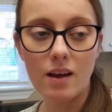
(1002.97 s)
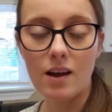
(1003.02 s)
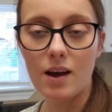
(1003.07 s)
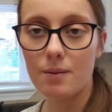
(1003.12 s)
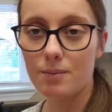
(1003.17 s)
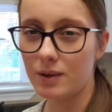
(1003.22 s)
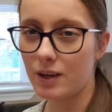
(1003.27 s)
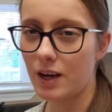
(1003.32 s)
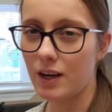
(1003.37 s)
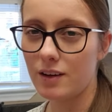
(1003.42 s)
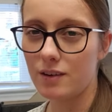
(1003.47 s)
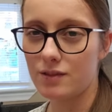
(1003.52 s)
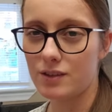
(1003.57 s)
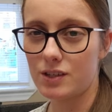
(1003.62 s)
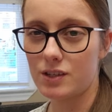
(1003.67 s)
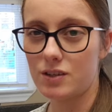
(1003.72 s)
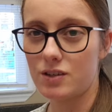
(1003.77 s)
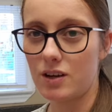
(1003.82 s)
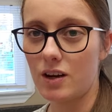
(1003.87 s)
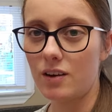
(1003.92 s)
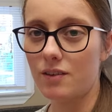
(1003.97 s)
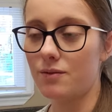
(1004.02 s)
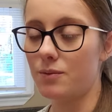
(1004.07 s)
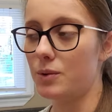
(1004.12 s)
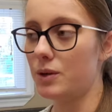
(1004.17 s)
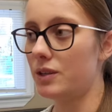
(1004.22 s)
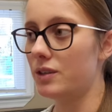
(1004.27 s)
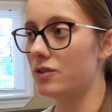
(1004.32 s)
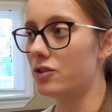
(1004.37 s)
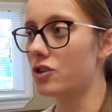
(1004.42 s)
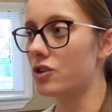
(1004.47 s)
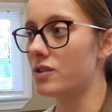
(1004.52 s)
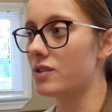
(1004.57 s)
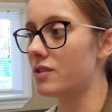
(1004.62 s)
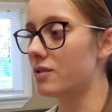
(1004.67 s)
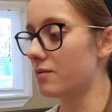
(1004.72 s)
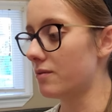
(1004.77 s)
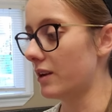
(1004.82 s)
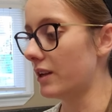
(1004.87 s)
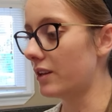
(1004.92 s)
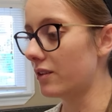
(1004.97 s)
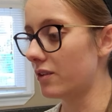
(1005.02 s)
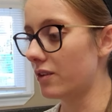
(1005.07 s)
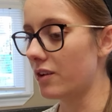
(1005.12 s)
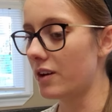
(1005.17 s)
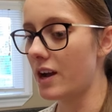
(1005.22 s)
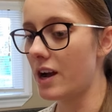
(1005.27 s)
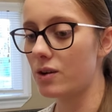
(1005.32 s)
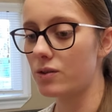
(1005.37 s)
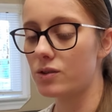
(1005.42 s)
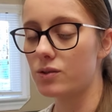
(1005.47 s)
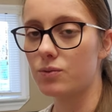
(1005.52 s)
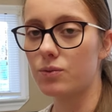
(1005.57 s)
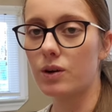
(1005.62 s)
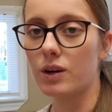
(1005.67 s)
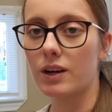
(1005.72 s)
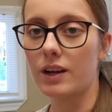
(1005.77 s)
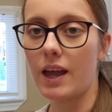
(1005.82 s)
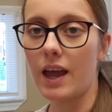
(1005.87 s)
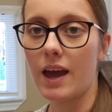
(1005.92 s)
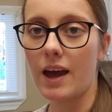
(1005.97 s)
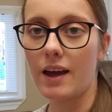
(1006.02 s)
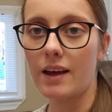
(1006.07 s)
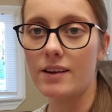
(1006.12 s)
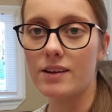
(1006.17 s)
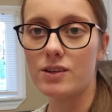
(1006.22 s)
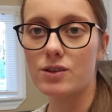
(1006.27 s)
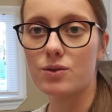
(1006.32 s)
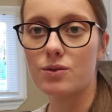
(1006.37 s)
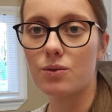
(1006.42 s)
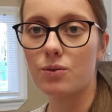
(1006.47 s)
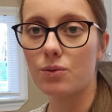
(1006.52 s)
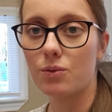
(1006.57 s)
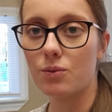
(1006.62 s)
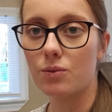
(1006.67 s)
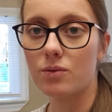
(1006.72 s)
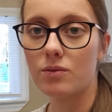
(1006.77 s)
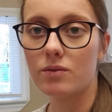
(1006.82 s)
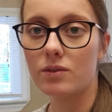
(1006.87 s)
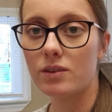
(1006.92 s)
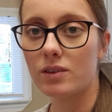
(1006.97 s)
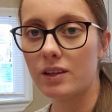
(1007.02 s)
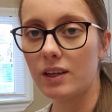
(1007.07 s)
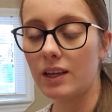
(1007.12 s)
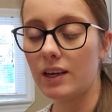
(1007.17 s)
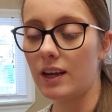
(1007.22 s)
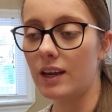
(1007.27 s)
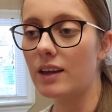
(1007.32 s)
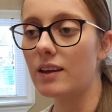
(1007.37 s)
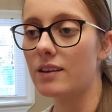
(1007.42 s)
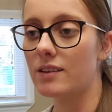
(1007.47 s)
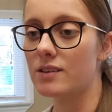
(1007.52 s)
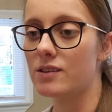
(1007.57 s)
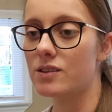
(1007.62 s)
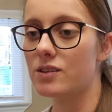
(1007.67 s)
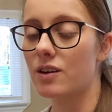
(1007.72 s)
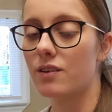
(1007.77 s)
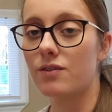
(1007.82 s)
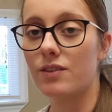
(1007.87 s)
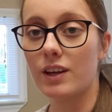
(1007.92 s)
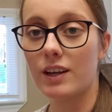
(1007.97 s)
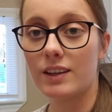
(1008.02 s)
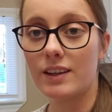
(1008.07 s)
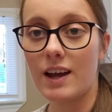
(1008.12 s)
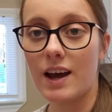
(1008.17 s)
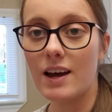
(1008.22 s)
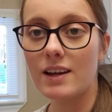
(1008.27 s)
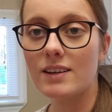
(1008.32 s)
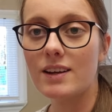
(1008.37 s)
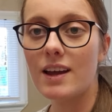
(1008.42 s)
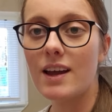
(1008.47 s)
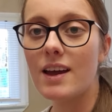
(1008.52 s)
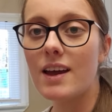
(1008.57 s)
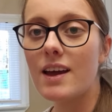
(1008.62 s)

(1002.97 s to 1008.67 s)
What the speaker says: I'm kind of stuck with just the regular housework and cleaning and stuff like that.